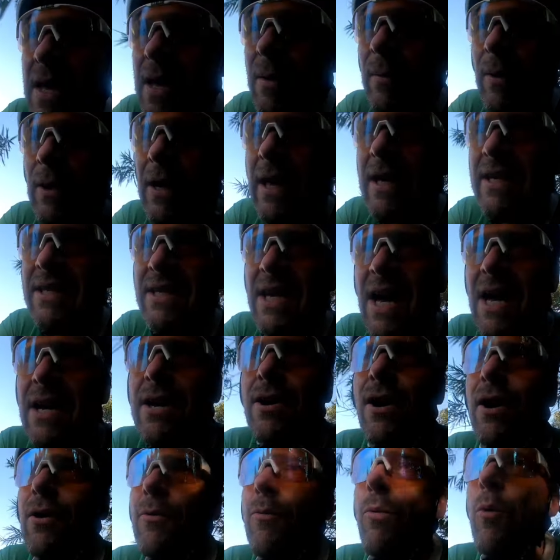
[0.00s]
But like I
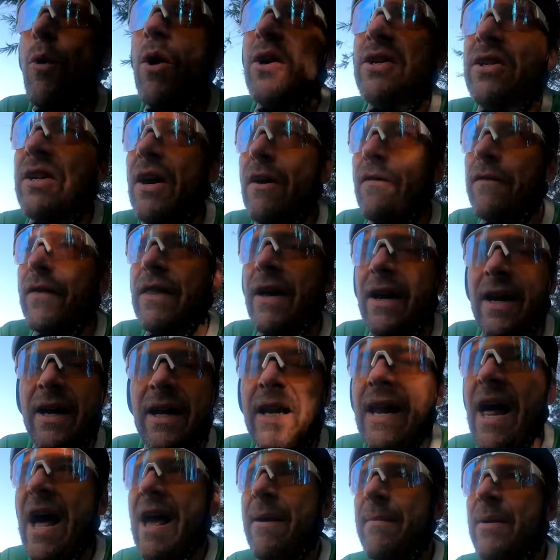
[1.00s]
said, watch out for that
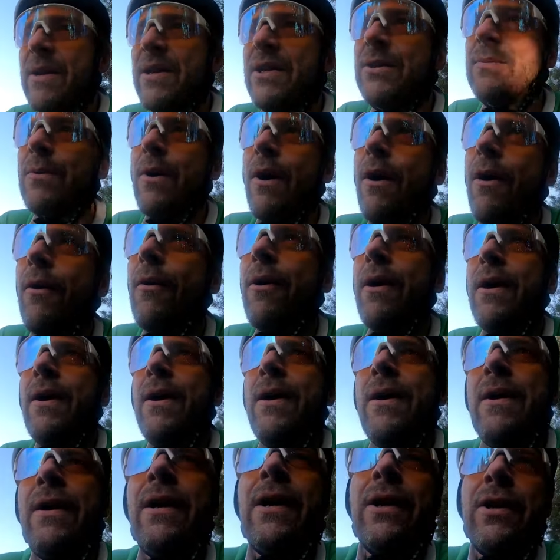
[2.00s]
climbing as well,
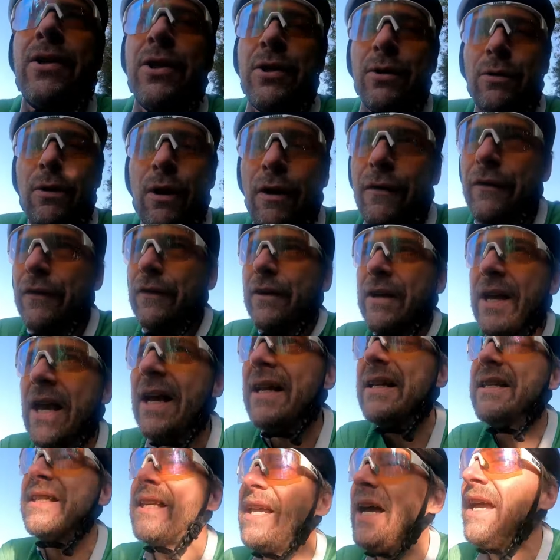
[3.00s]
because you often
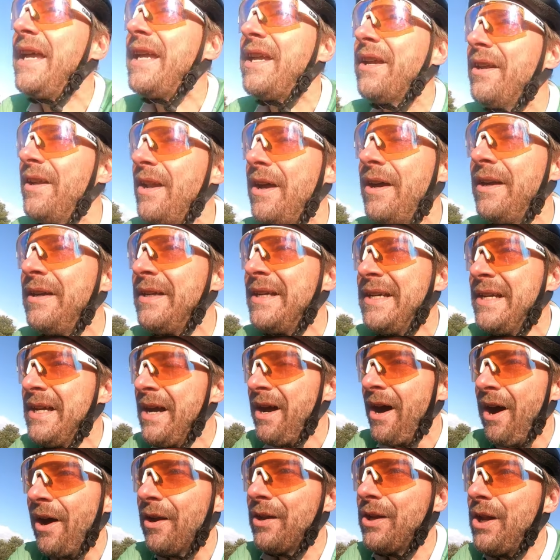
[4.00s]
get taken
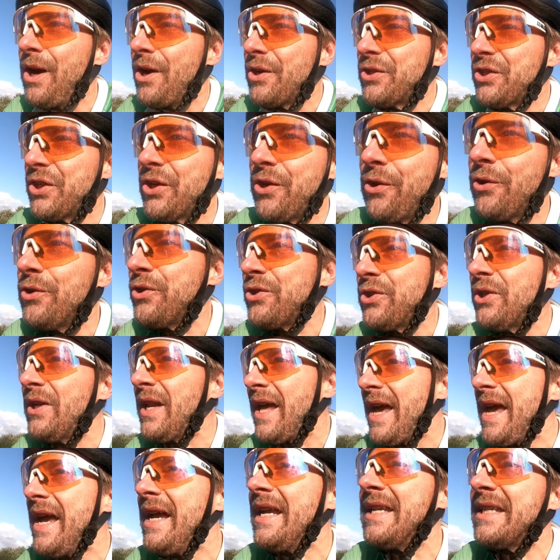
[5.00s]
on lots of country
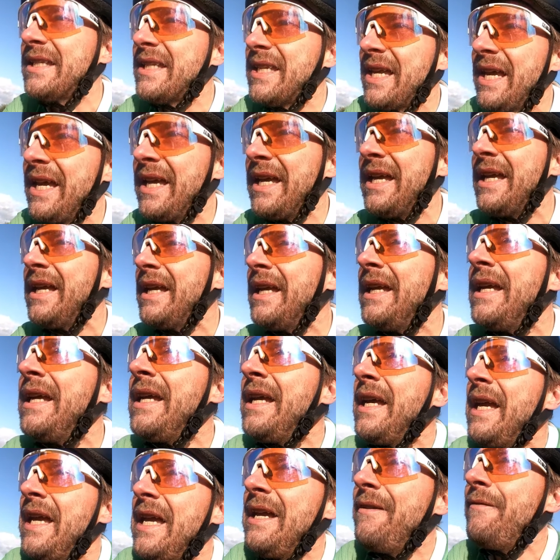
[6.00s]
lanes.
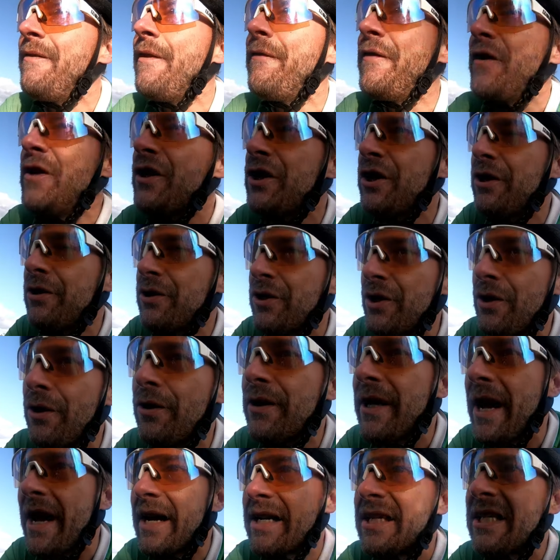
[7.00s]
Even if you choose an
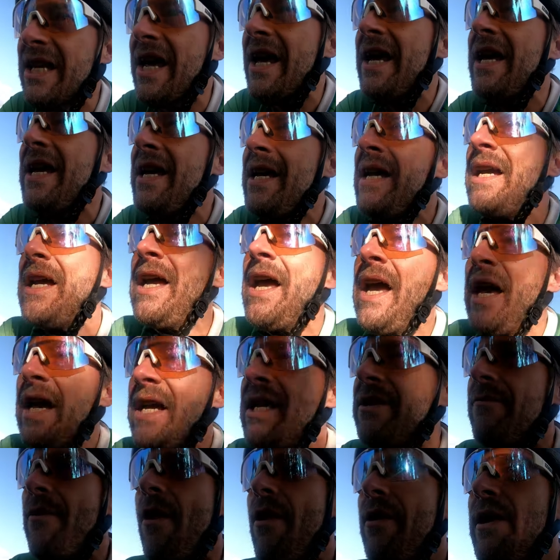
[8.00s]
Audax
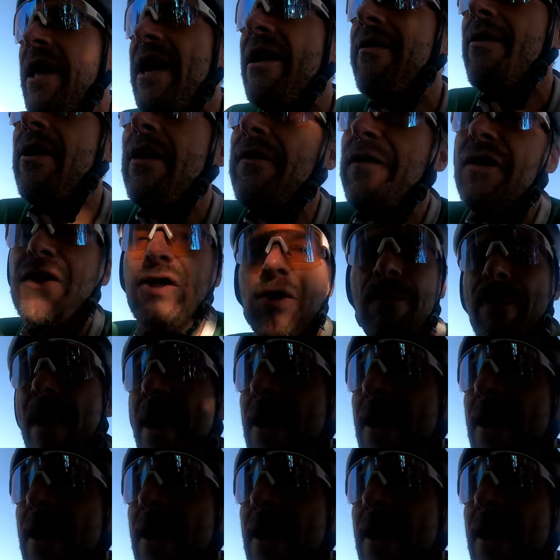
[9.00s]
in your own area, if there's some